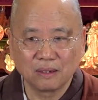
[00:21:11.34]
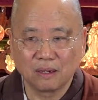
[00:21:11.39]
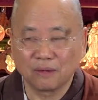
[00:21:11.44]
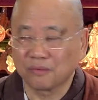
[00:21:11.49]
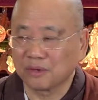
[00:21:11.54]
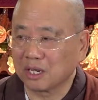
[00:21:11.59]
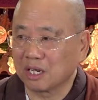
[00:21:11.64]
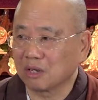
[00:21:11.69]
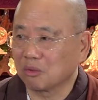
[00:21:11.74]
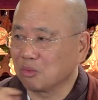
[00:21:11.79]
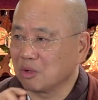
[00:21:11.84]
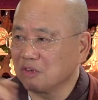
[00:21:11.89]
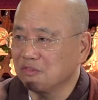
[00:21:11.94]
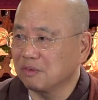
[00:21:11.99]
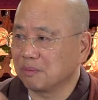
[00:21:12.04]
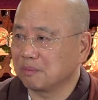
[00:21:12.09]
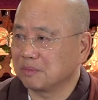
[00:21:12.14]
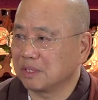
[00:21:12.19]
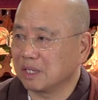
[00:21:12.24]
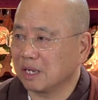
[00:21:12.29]
of getting away
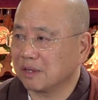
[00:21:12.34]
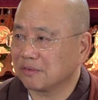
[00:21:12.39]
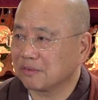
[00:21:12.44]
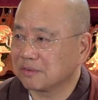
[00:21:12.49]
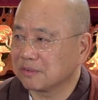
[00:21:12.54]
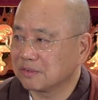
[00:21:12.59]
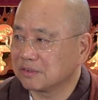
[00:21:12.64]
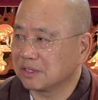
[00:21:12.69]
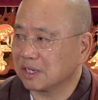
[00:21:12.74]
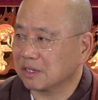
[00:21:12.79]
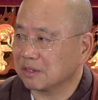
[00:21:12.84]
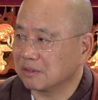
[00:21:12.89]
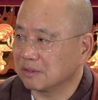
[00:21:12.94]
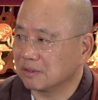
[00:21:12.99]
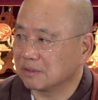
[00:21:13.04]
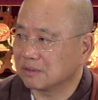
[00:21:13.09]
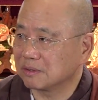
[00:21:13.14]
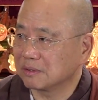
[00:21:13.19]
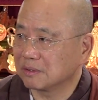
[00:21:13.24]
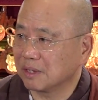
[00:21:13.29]
from death,
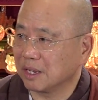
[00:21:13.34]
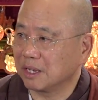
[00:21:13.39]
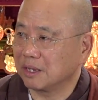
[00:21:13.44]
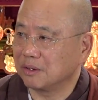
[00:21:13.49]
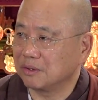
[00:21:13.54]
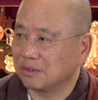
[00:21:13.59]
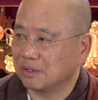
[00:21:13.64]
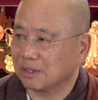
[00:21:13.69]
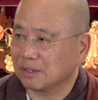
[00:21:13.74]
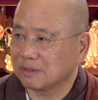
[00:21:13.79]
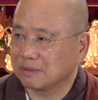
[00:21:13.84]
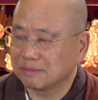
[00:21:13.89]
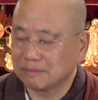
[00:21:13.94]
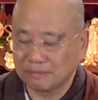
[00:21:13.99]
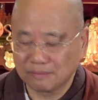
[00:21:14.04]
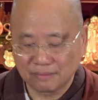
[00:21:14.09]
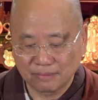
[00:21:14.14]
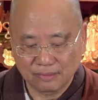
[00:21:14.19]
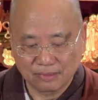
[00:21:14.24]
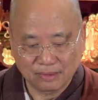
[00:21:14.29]
sickness, aging.
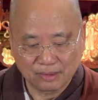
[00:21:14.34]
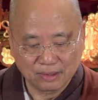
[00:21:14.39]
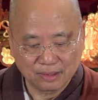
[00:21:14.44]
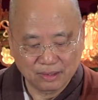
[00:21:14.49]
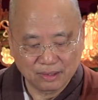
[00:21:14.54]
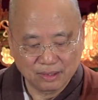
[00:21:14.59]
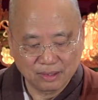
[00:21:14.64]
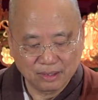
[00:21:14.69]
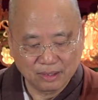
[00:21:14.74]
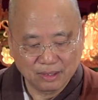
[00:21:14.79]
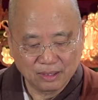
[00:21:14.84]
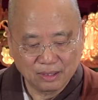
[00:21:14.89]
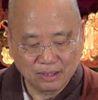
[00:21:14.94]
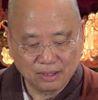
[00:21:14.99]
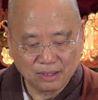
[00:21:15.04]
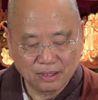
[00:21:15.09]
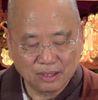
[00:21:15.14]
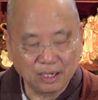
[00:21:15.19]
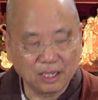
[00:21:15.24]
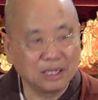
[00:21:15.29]

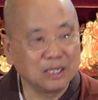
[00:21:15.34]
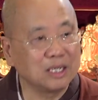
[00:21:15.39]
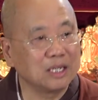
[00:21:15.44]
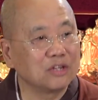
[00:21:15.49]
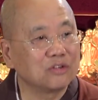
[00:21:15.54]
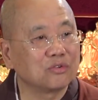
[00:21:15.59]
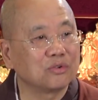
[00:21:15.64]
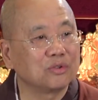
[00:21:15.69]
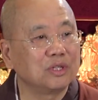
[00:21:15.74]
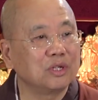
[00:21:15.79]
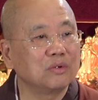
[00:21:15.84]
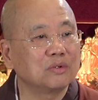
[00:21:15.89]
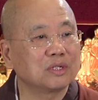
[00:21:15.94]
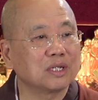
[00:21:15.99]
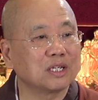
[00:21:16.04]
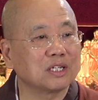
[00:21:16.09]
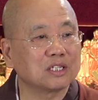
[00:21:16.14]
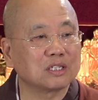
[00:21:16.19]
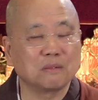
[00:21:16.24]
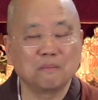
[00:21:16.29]
And he
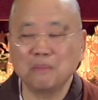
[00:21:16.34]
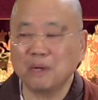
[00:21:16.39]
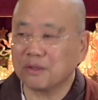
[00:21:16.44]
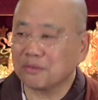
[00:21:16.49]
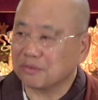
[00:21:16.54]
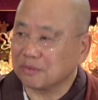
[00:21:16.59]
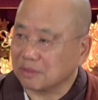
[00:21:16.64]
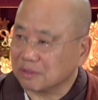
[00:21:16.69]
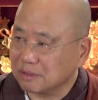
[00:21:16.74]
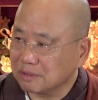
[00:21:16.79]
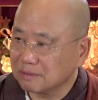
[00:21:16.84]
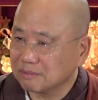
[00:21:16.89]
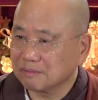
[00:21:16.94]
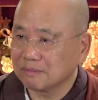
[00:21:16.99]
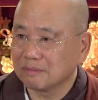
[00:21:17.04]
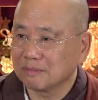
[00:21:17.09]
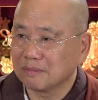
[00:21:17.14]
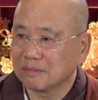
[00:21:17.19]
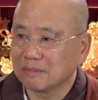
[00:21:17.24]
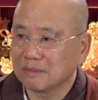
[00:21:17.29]
introduced us the method.
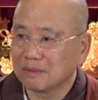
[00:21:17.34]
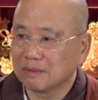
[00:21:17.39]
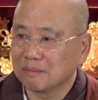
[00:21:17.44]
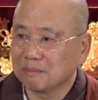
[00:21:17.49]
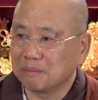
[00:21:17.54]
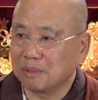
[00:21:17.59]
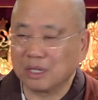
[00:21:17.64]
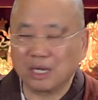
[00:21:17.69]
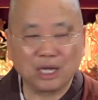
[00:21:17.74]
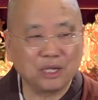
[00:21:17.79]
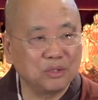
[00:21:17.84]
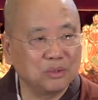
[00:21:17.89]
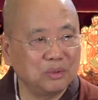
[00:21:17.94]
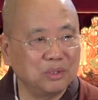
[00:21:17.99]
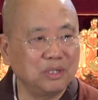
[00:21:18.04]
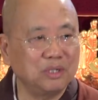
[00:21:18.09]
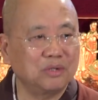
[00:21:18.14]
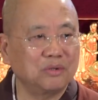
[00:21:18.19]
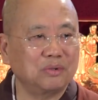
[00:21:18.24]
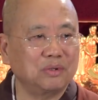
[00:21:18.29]
But are
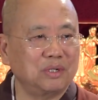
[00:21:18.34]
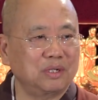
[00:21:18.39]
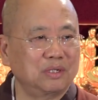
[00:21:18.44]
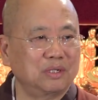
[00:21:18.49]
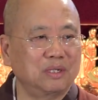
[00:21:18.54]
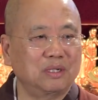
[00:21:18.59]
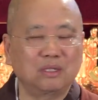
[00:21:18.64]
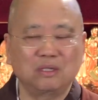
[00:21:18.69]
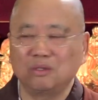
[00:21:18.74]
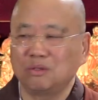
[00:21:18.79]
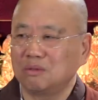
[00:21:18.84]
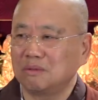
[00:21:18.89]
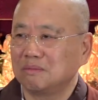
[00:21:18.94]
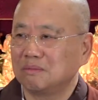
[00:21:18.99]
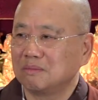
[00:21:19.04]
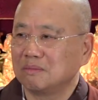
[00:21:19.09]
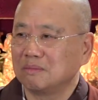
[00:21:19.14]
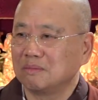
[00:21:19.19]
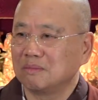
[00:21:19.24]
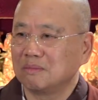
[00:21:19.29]
you interested in
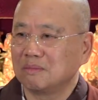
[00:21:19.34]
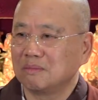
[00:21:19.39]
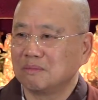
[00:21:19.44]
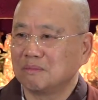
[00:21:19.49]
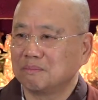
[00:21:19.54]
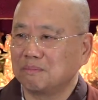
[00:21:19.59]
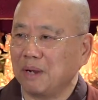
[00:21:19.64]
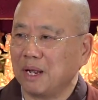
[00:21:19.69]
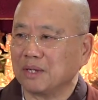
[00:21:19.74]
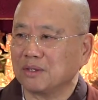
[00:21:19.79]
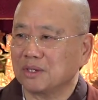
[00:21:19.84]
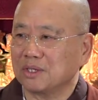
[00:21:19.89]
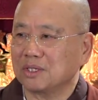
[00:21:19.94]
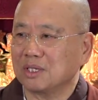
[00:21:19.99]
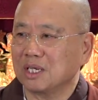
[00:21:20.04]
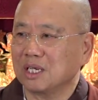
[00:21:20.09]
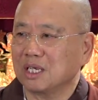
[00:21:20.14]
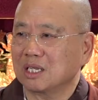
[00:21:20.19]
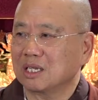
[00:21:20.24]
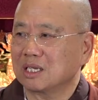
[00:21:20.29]

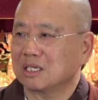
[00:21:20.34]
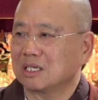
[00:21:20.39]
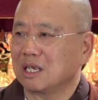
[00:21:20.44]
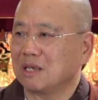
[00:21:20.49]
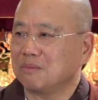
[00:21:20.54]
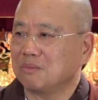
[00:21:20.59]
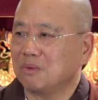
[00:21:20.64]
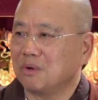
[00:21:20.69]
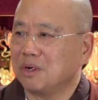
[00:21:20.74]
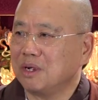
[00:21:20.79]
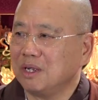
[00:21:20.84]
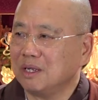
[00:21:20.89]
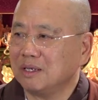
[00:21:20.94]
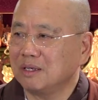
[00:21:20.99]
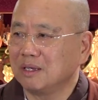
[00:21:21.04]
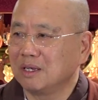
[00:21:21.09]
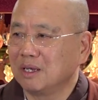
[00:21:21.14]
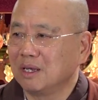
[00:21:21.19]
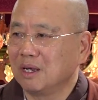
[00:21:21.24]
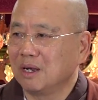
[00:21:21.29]
practicing the same
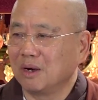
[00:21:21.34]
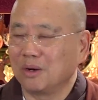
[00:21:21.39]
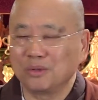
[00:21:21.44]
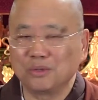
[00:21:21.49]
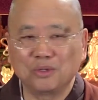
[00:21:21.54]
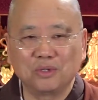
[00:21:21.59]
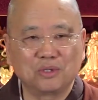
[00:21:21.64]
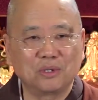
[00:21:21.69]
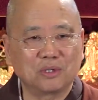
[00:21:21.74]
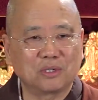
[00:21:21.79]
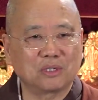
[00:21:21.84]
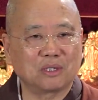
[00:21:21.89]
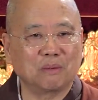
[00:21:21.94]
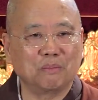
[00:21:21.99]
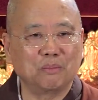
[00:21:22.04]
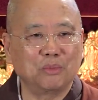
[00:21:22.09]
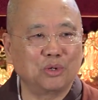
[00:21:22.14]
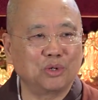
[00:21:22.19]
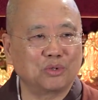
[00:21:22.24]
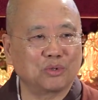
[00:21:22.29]
way? Or you just
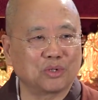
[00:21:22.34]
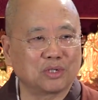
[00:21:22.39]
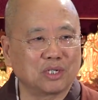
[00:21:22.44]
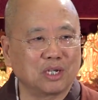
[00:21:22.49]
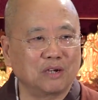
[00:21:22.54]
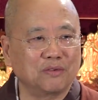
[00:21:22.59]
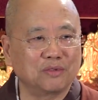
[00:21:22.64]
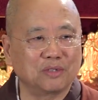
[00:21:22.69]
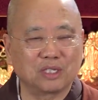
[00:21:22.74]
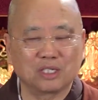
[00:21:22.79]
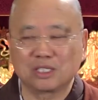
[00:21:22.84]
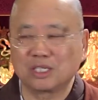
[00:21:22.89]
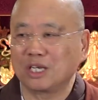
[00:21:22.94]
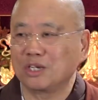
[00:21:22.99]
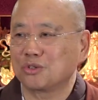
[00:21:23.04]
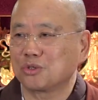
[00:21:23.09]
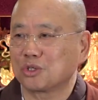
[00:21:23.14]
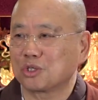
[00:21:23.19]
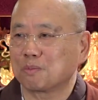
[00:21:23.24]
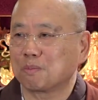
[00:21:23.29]
submerge yourself in the
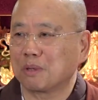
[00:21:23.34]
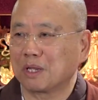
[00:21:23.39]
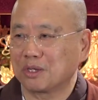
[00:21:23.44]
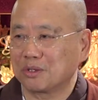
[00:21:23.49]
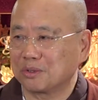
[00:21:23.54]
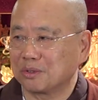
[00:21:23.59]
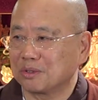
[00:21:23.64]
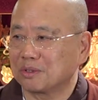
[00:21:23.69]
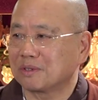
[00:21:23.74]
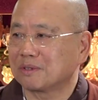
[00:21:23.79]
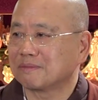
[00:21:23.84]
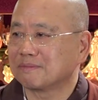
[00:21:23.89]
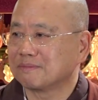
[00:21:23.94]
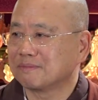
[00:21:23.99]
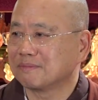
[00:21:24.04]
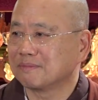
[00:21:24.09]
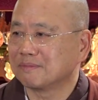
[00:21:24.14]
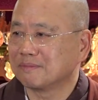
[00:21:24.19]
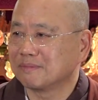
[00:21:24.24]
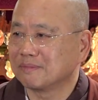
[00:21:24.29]
sensuous pleasures
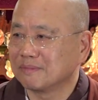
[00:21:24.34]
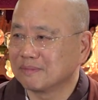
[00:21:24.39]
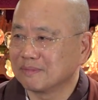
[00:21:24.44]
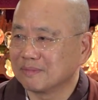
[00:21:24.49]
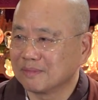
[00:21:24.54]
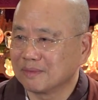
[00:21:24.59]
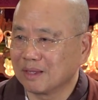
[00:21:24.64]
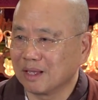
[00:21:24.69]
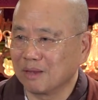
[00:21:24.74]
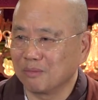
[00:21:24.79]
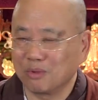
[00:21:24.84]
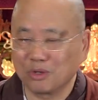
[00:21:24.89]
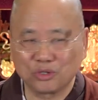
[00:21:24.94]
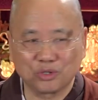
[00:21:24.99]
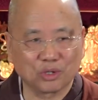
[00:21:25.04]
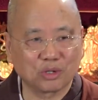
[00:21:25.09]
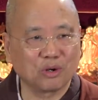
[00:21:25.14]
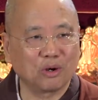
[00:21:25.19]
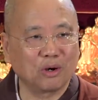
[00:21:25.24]
and what you